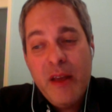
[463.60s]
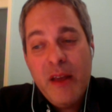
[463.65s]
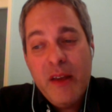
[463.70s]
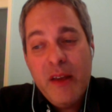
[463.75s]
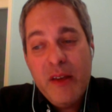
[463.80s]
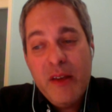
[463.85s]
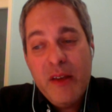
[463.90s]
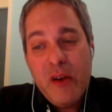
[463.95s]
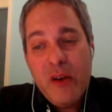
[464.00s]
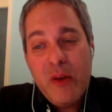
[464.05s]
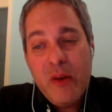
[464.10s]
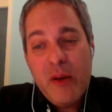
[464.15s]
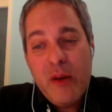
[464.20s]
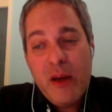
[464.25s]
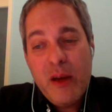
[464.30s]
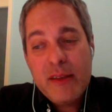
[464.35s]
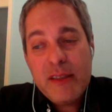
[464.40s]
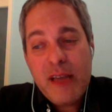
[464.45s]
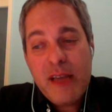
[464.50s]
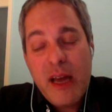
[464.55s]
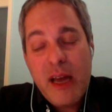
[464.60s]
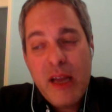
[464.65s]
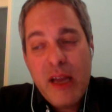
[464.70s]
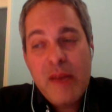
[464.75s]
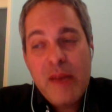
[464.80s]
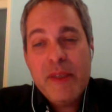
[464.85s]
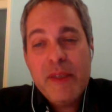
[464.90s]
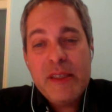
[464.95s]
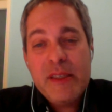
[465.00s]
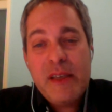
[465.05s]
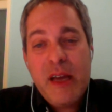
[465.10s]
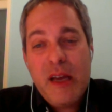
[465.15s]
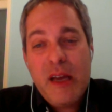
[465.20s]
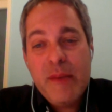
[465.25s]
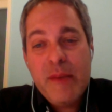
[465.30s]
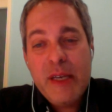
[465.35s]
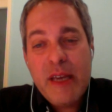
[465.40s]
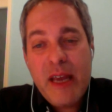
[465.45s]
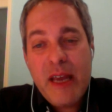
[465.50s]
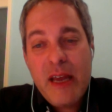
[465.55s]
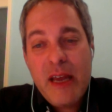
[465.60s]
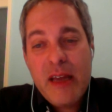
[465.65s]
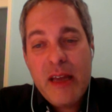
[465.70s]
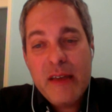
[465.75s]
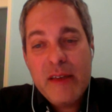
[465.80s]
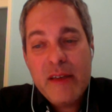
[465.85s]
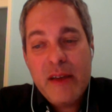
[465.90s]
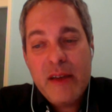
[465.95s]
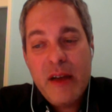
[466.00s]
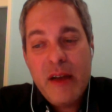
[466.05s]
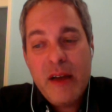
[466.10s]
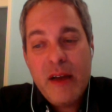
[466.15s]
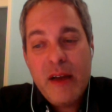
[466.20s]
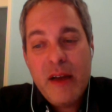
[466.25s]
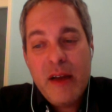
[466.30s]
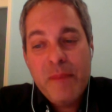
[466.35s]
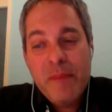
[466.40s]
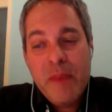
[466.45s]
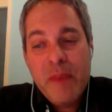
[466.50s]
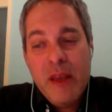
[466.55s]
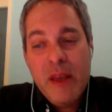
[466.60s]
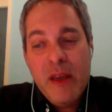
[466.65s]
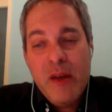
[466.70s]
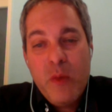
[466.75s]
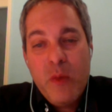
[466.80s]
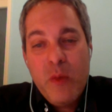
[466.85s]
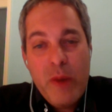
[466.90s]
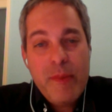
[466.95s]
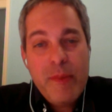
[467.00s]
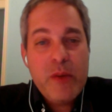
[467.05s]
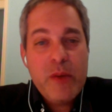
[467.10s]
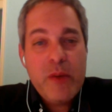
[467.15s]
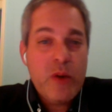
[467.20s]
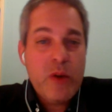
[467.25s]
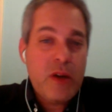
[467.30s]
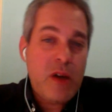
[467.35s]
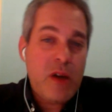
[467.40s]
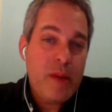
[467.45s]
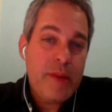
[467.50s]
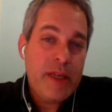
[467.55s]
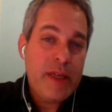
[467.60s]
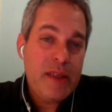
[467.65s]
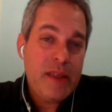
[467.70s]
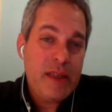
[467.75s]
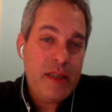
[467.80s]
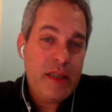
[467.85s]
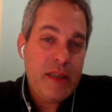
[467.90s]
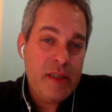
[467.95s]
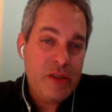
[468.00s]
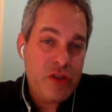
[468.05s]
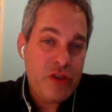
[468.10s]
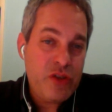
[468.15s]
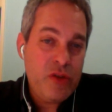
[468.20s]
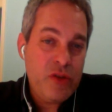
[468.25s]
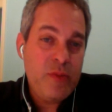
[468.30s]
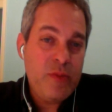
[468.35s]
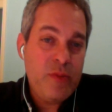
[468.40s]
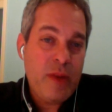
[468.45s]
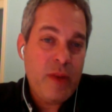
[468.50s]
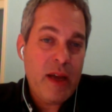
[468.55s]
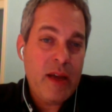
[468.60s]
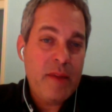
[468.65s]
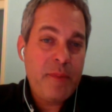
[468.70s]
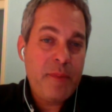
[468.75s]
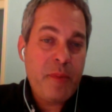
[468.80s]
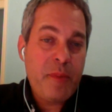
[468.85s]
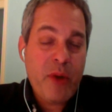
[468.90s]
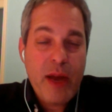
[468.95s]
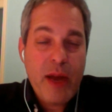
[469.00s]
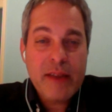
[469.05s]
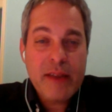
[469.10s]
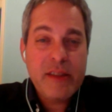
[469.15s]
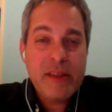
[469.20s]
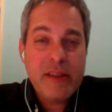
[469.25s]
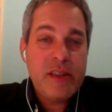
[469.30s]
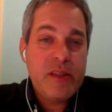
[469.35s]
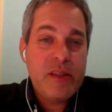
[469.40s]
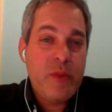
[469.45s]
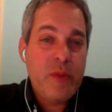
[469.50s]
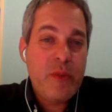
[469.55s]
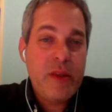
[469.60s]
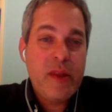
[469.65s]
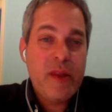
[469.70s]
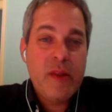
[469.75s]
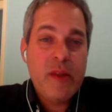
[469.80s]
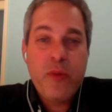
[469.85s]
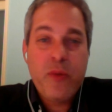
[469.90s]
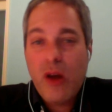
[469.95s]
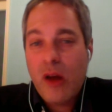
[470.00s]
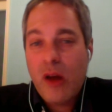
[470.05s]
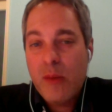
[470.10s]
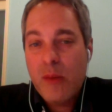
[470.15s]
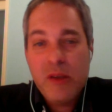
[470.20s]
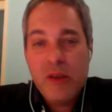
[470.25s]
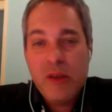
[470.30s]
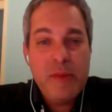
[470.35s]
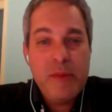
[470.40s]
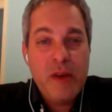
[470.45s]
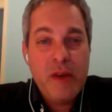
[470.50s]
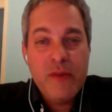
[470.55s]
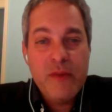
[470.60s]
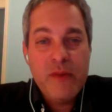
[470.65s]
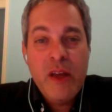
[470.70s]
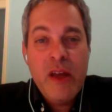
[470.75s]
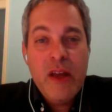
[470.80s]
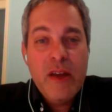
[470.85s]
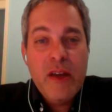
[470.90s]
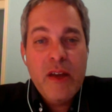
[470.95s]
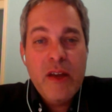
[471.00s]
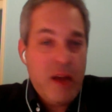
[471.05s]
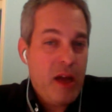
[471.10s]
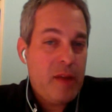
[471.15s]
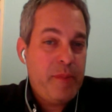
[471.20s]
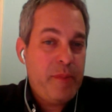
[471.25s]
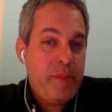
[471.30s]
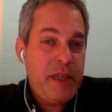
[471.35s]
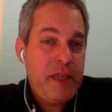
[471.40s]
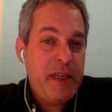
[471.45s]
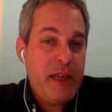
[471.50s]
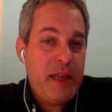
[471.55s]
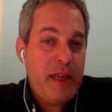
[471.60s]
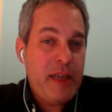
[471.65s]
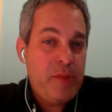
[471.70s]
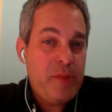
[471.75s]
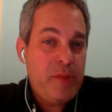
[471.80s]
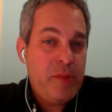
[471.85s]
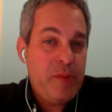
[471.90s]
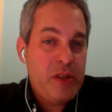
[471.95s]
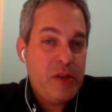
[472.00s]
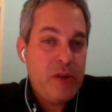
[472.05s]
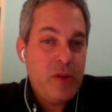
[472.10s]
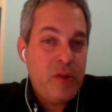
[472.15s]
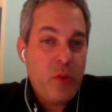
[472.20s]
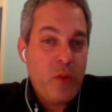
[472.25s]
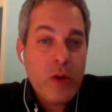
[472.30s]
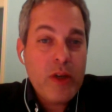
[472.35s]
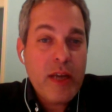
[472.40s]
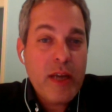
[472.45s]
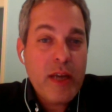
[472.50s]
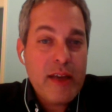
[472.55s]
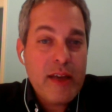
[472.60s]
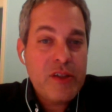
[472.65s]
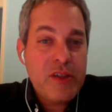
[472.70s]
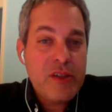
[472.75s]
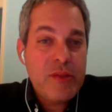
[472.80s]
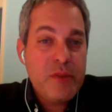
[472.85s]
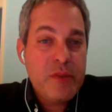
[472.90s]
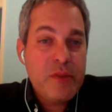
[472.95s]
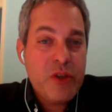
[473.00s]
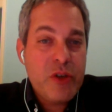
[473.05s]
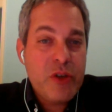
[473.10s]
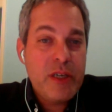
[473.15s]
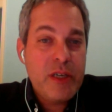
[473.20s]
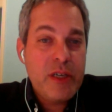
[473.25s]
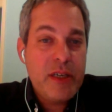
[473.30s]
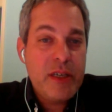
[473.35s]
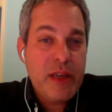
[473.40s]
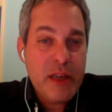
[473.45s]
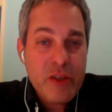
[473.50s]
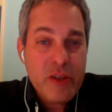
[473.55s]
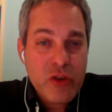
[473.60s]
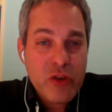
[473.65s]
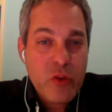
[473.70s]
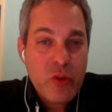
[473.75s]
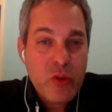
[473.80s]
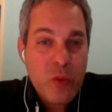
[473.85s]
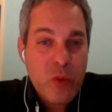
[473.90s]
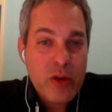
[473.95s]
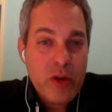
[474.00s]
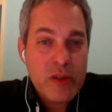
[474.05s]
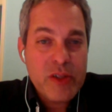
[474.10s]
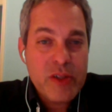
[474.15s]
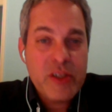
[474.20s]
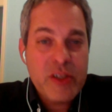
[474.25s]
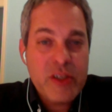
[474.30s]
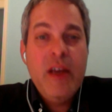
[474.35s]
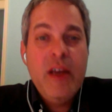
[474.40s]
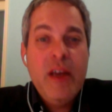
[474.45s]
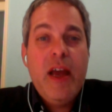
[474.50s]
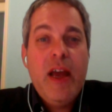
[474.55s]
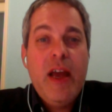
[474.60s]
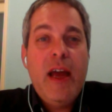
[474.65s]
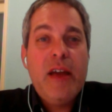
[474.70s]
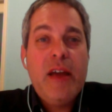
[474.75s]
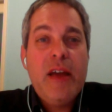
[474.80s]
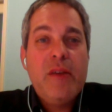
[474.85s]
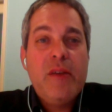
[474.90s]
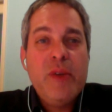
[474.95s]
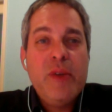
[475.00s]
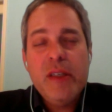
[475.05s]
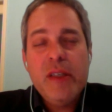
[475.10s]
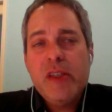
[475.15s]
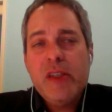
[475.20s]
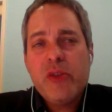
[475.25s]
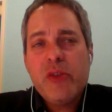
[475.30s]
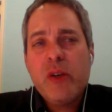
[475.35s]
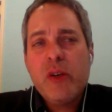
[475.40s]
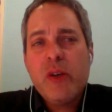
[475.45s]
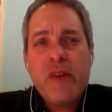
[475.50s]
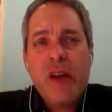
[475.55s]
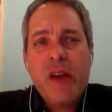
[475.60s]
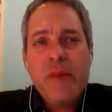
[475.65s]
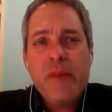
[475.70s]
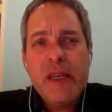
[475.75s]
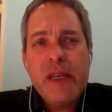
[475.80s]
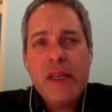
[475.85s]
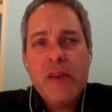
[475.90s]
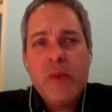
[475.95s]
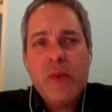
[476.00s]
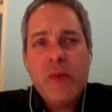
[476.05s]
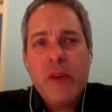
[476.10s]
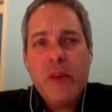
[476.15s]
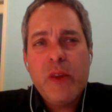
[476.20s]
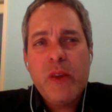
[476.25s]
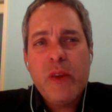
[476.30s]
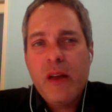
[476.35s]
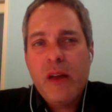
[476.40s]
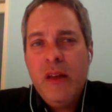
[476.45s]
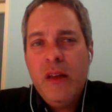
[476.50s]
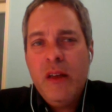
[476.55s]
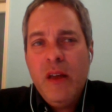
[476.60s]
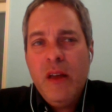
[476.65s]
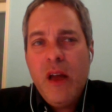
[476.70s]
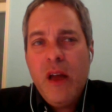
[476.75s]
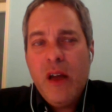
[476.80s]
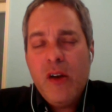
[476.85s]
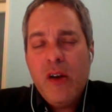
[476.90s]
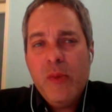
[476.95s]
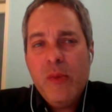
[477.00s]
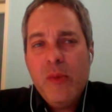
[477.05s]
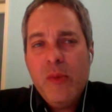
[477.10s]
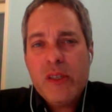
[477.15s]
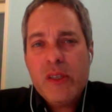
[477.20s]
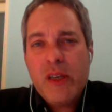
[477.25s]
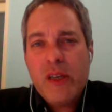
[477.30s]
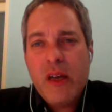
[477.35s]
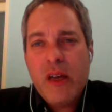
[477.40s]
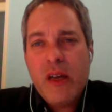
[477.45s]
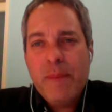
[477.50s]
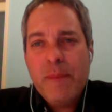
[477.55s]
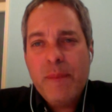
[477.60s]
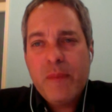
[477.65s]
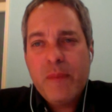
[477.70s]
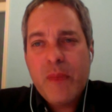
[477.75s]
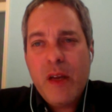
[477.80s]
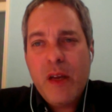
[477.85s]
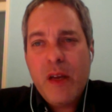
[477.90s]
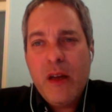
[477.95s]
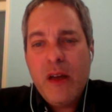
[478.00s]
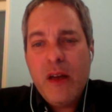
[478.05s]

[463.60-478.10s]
you know, time and time again, women were coming into my practice with the problem of not being able to orgasm during intercourse, and really sort of coming in with an almost an